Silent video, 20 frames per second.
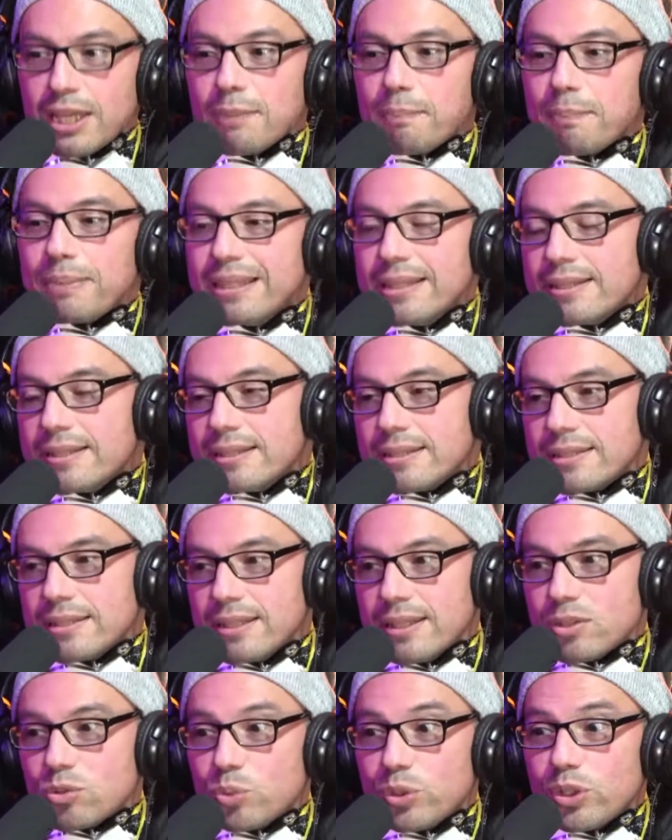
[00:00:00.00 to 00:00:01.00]
But listen to
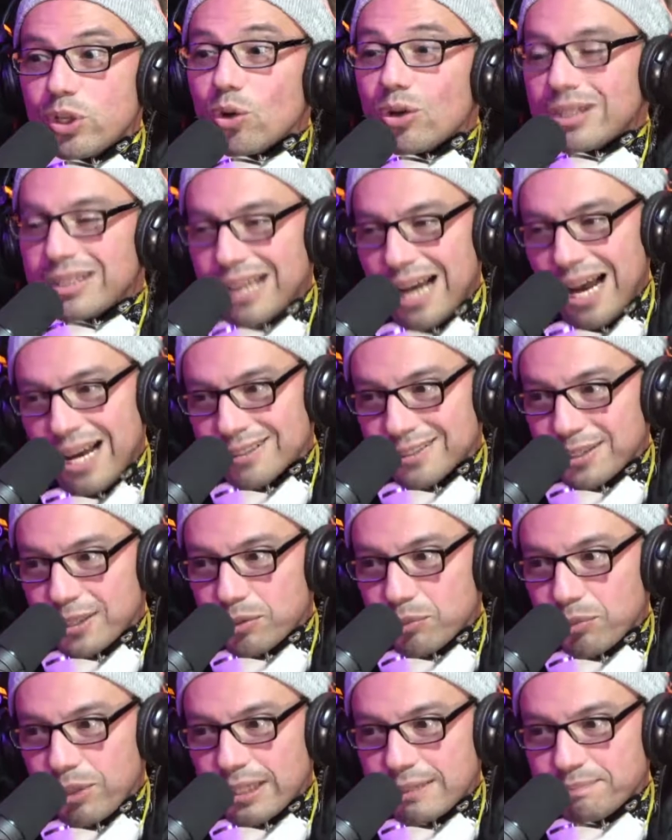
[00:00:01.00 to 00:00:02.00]
this. We go to
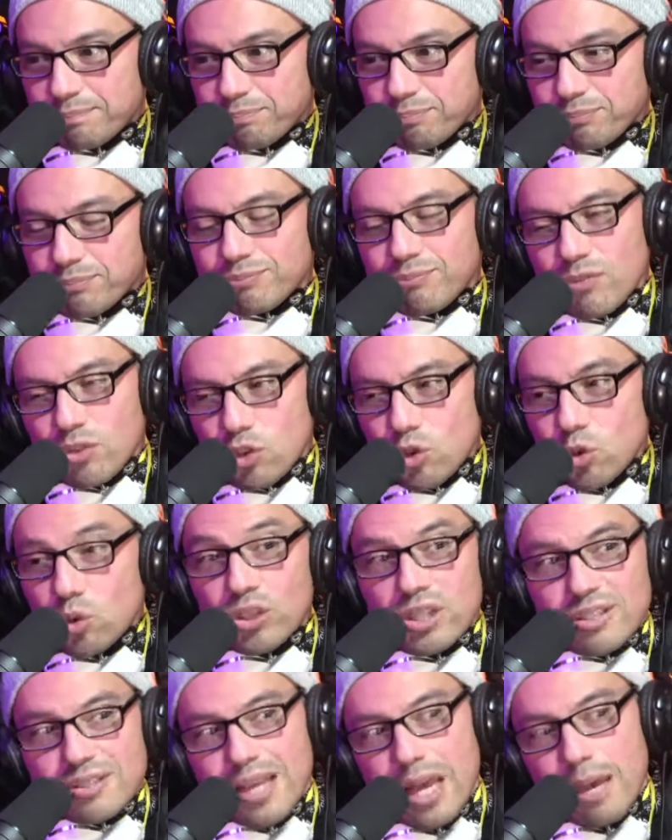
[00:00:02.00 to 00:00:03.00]
Costco, right? 2
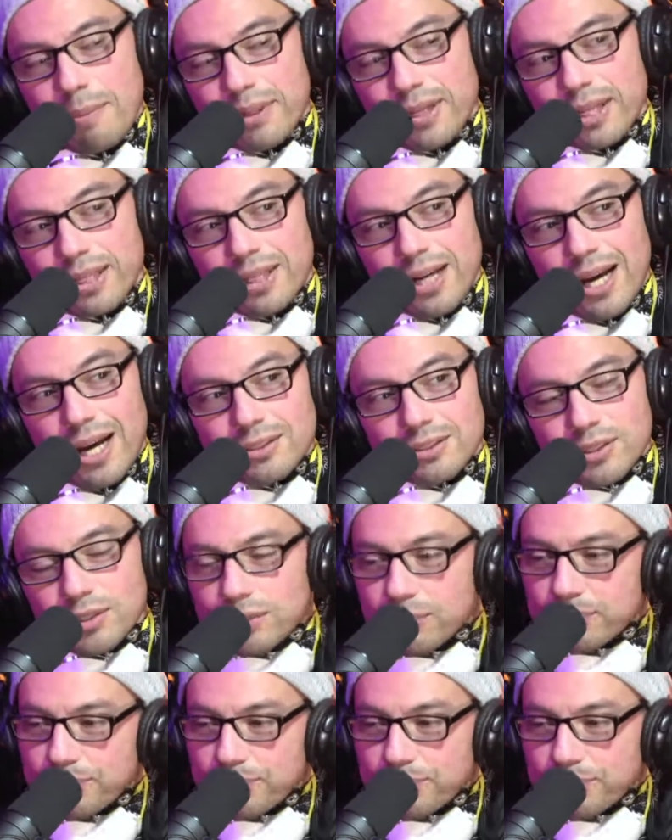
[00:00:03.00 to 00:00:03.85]
things happen at Costco.